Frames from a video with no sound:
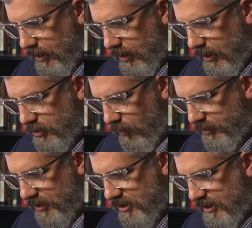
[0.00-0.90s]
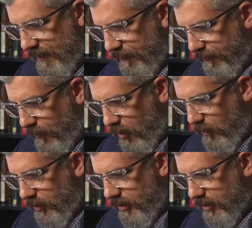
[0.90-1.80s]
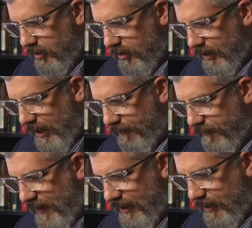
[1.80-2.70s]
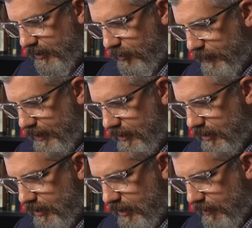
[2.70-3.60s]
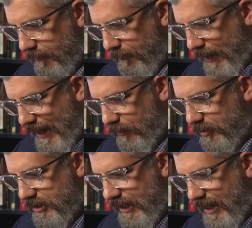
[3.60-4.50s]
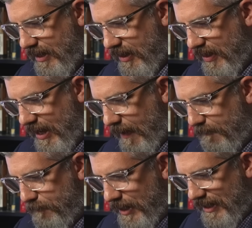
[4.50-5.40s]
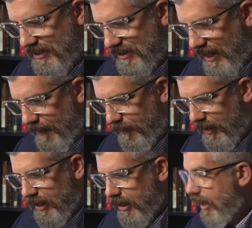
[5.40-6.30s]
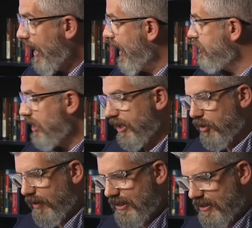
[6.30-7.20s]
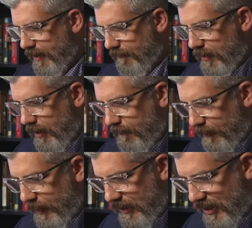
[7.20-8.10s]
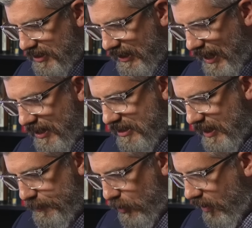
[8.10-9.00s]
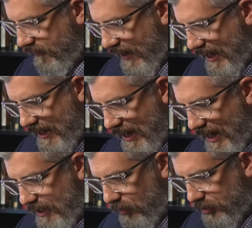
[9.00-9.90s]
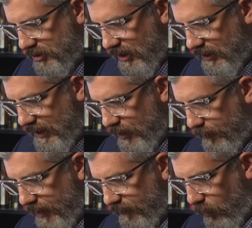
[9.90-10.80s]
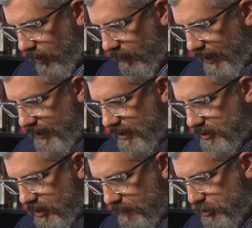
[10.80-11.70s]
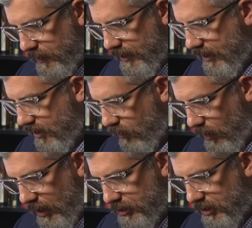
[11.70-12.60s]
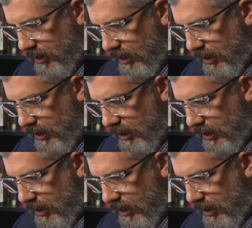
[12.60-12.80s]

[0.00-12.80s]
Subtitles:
He's going to step forward, kind of feint a little bit, backwards again, then a big step. AJ greets him, but because he kind of steps off at an angle, just a little bit of one, right? He doesn't come straight here, watch.